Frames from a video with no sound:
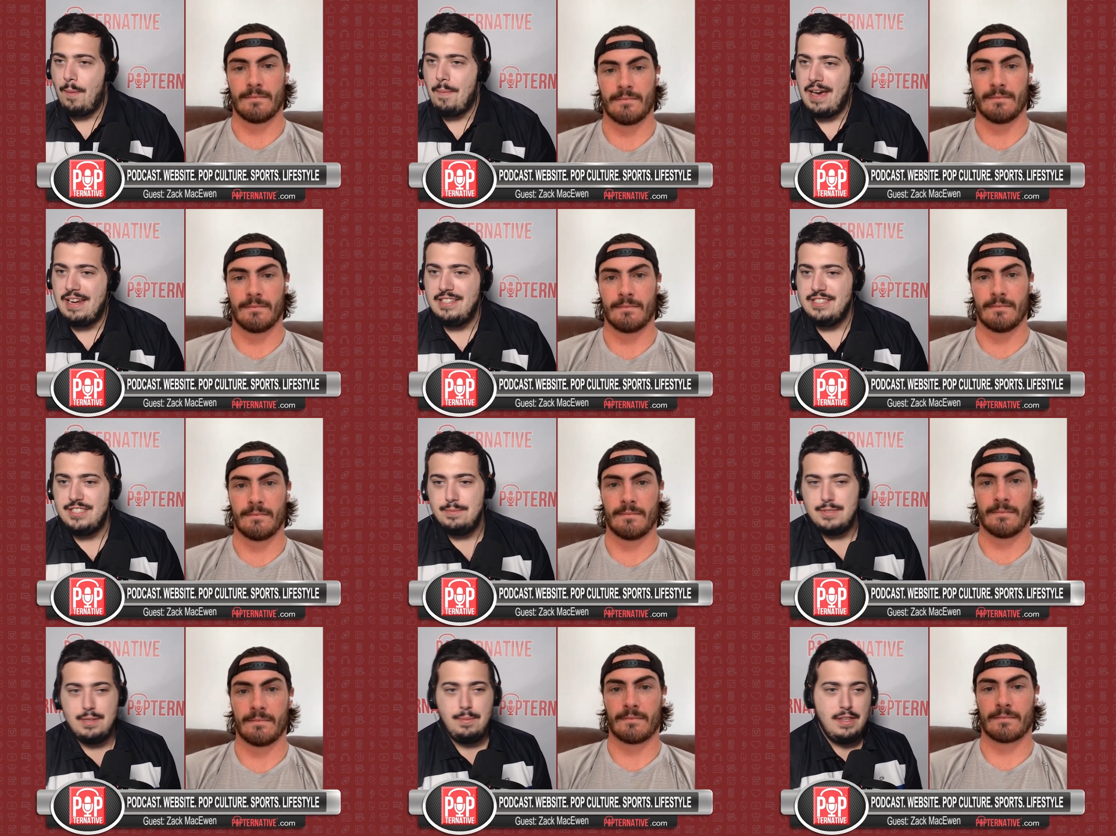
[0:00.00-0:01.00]
Speaker 1: mechanisms.
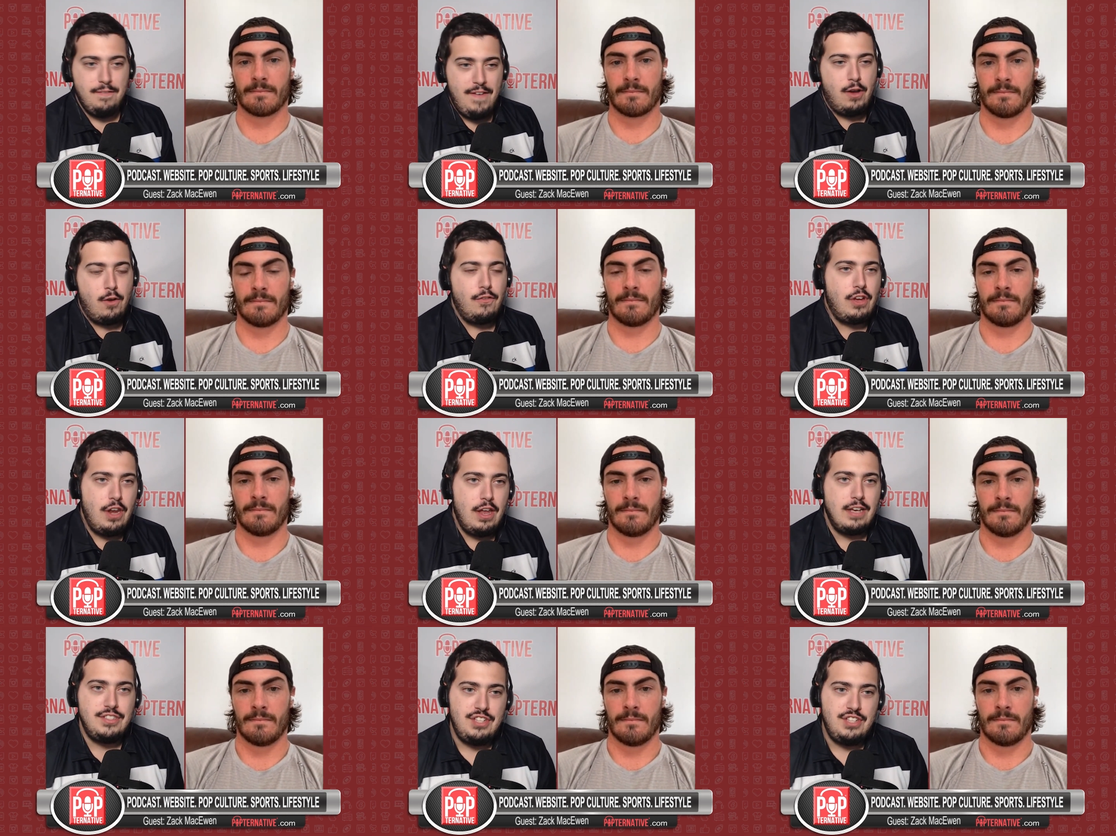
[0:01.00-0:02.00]
I mean, the Vancouver
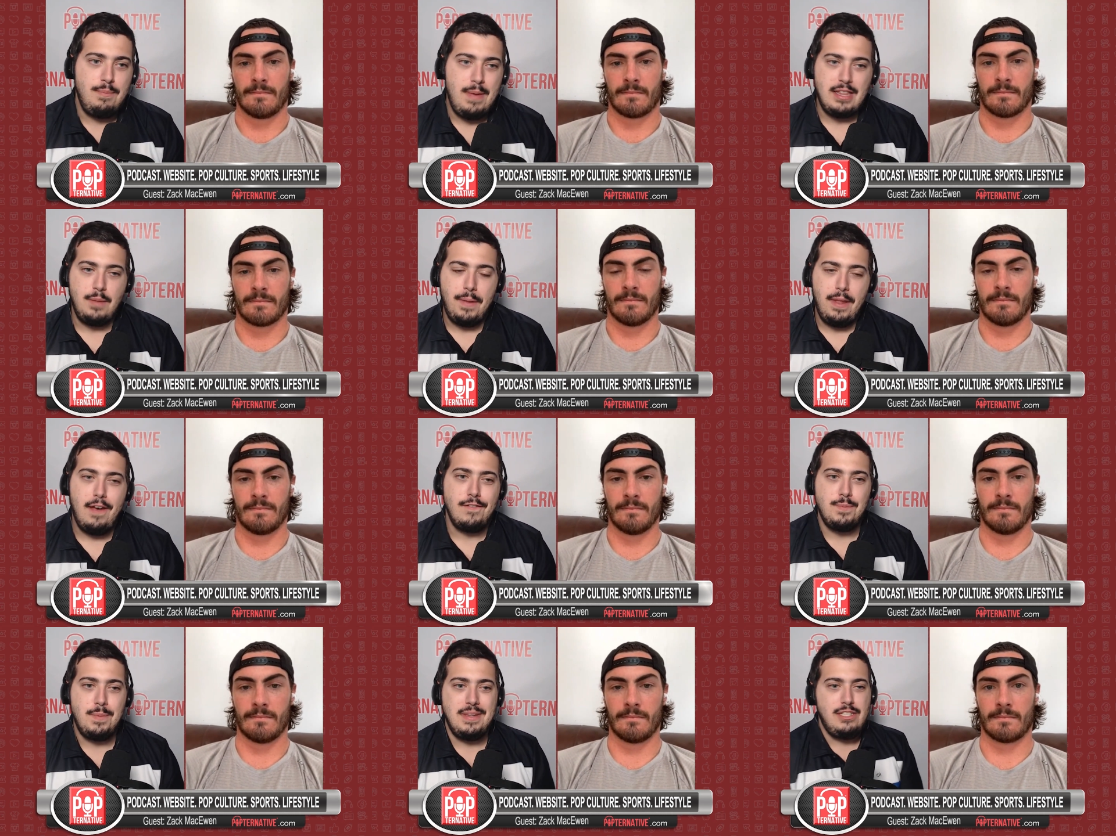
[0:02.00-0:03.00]
Canucks did make the playoffs,
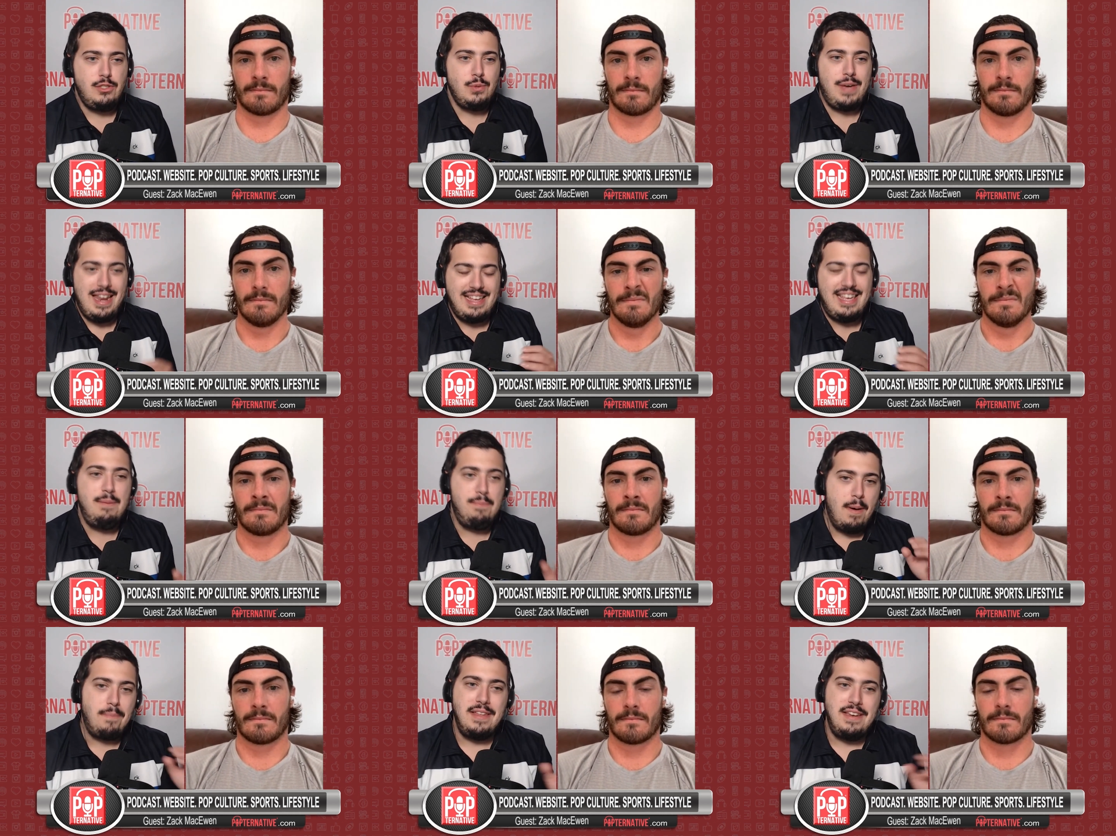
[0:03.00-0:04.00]
but did you kind of keep
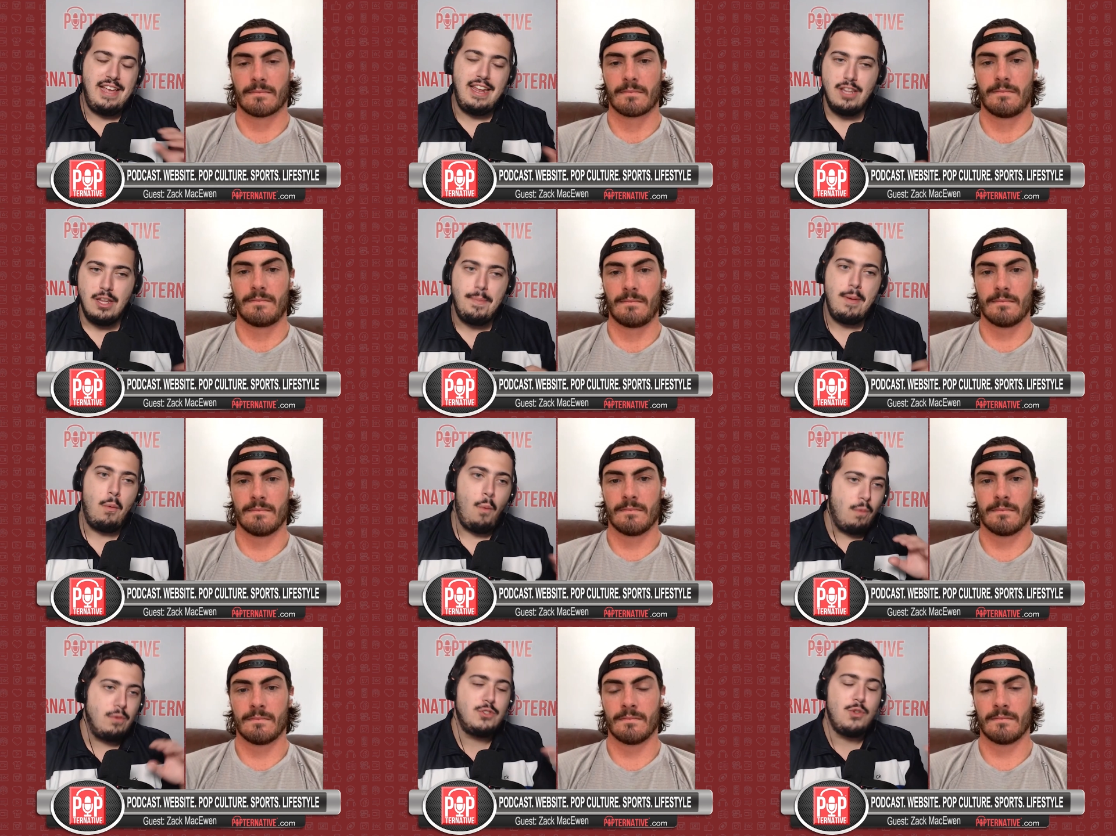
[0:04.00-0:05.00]
up to date a little bit with what
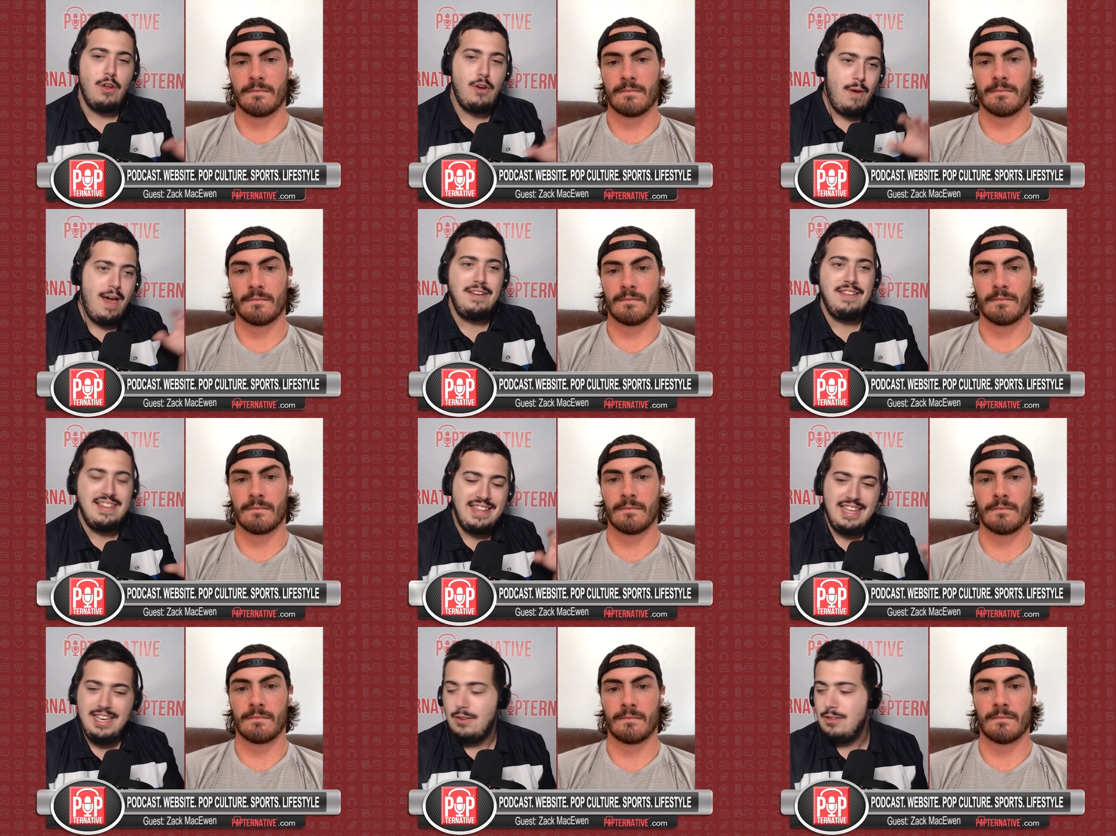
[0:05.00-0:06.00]
was going around in the
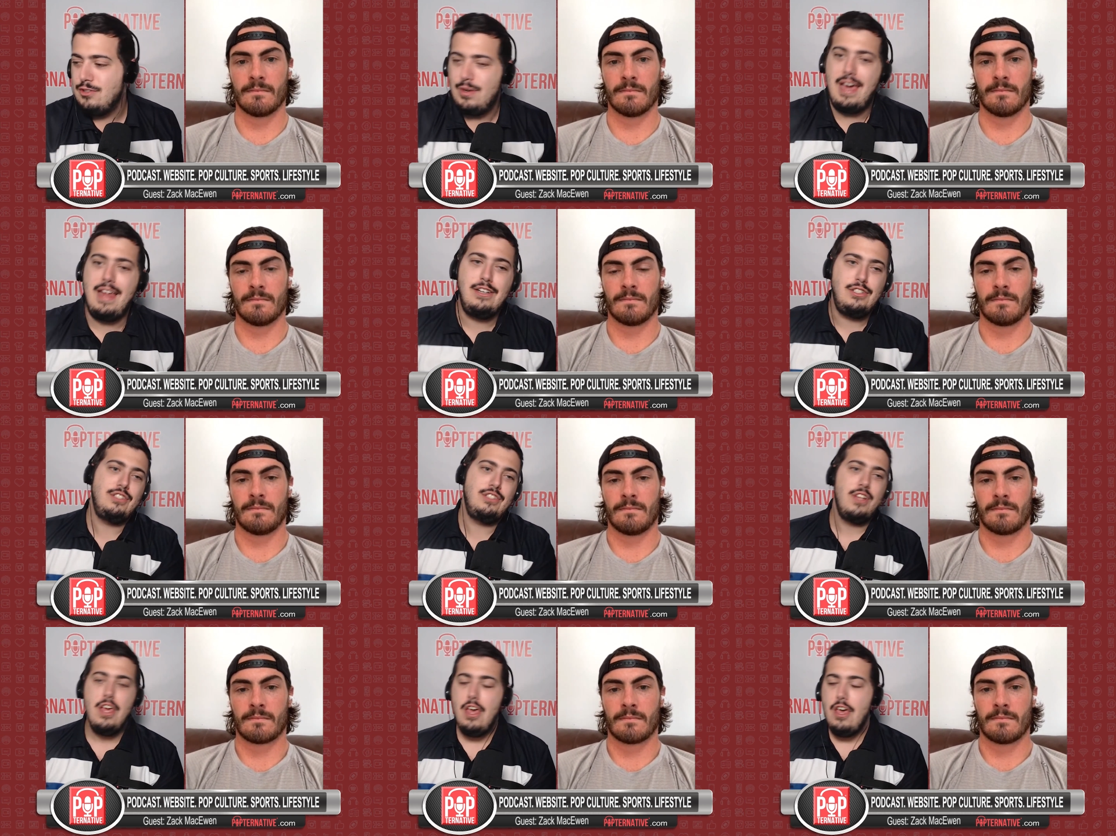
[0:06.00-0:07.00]
league, or did you kind of just,
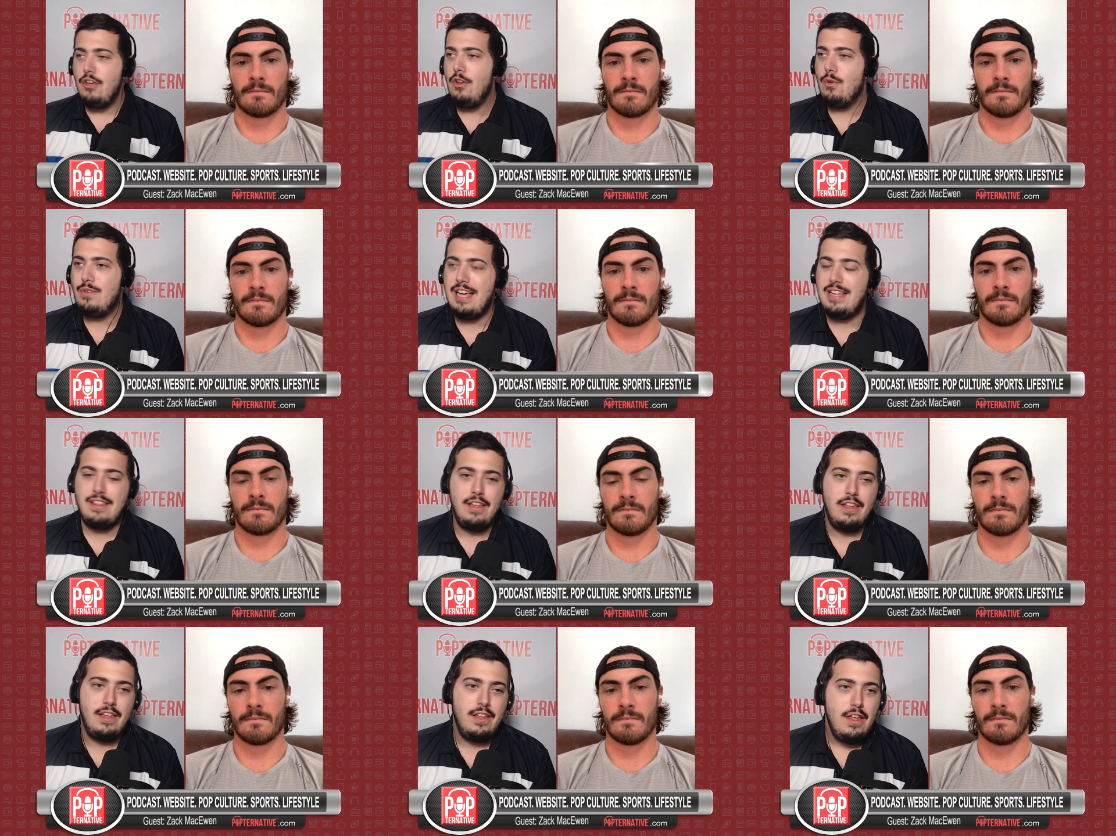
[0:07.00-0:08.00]
you know, take
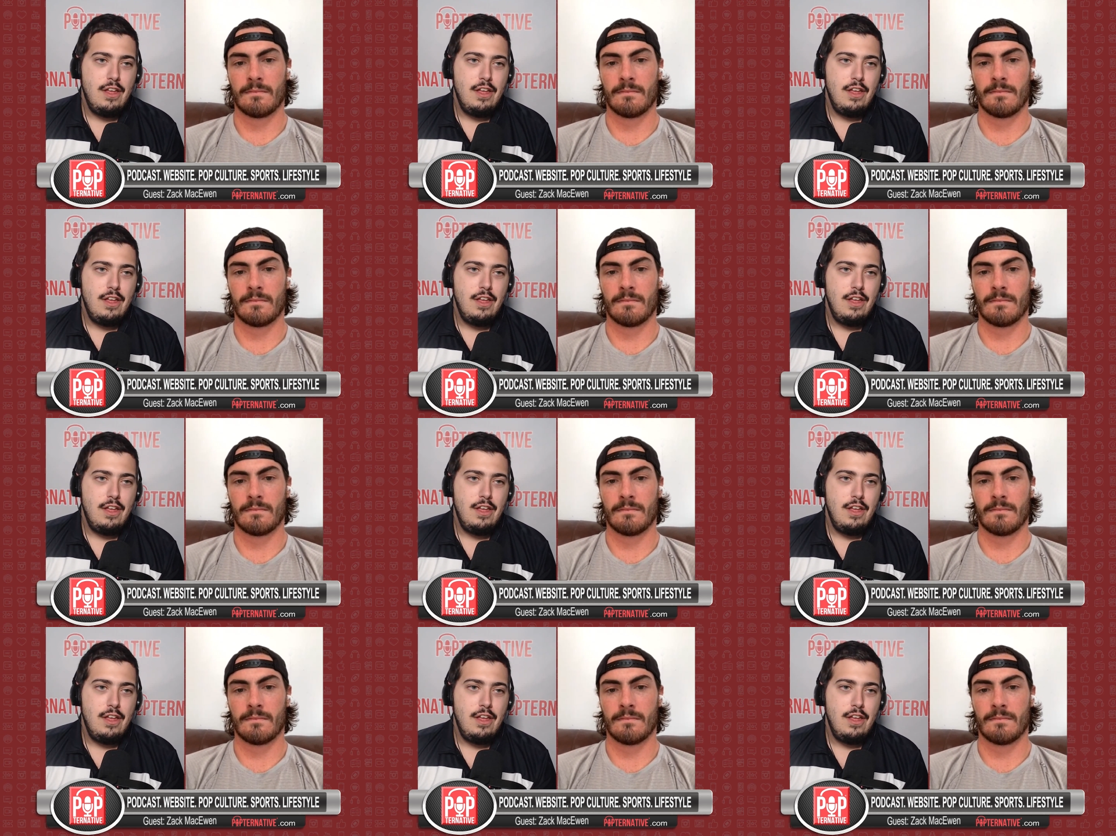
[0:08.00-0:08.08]
the...